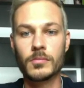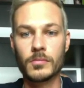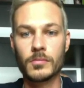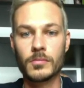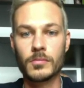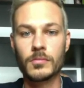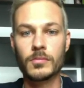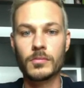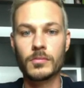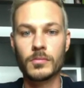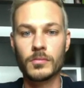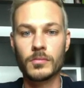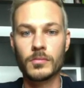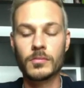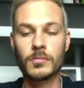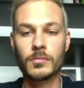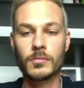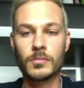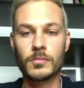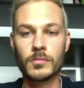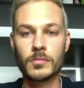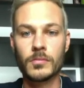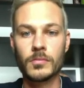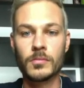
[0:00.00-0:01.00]

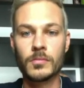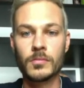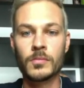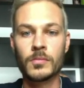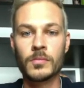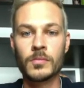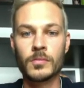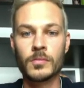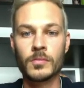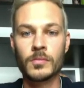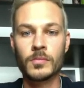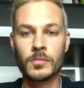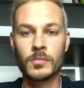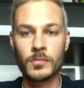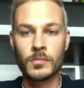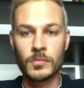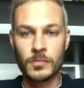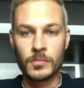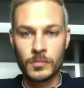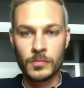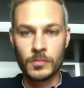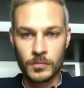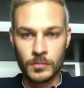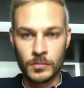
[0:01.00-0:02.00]

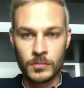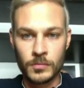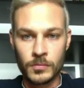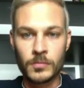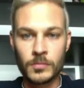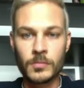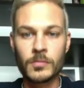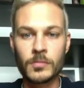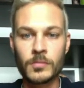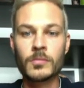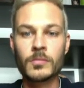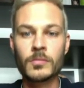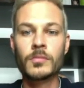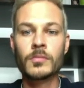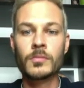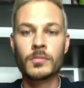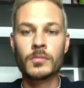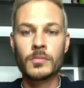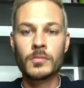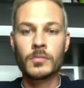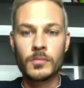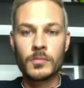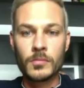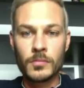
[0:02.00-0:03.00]

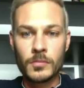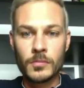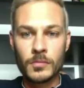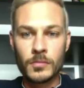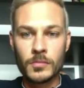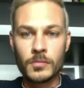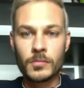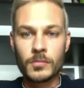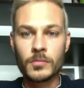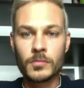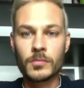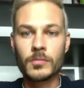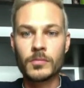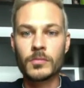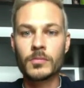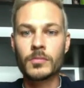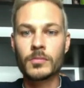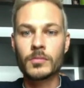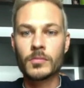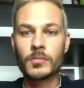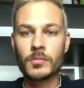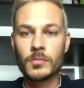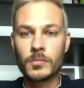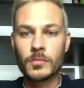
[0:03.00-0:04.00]

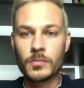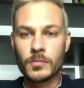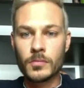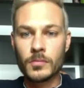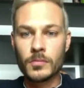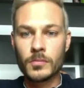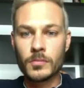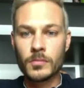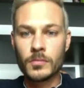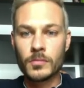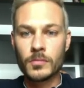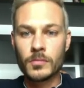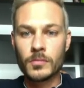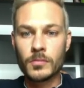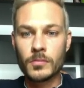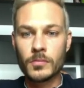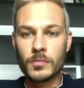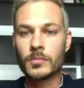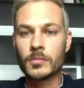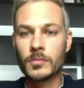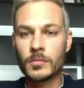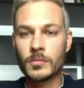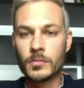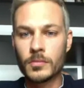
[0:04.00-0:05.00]

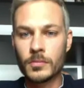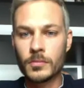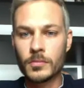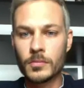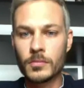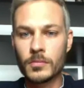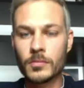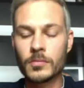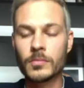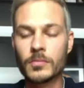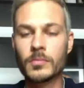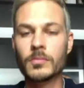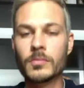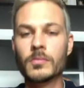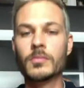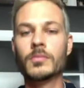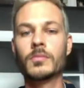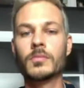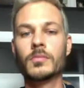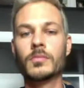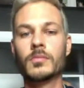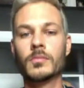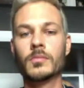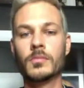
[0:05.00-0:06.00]

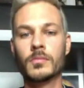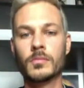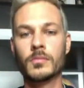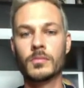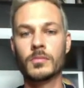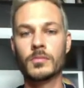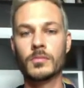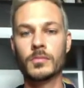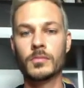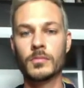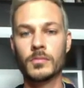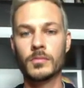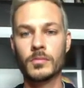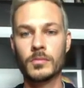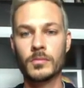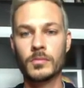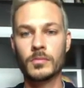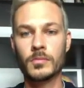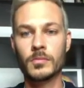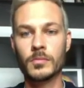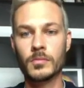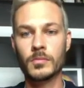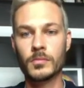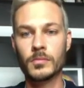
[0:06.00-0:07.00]

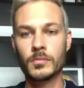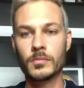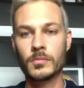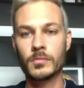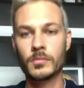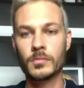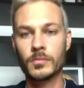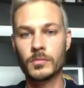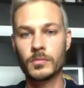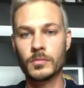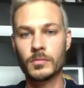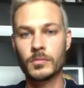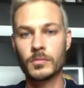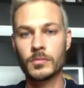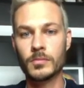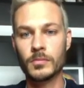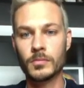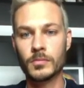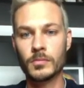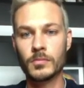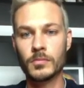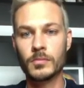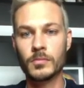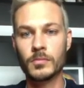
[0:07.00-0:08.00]
(not speaking)